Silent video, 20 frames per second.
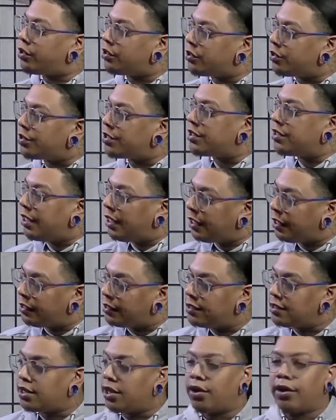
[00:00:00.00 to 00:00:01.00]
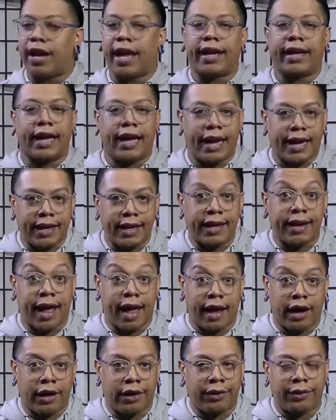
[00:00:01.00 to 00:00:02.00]
of those things that are like in and
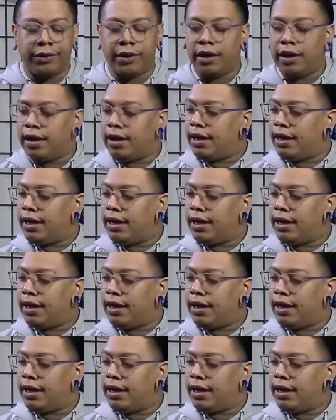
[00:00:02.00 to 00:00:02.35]
out.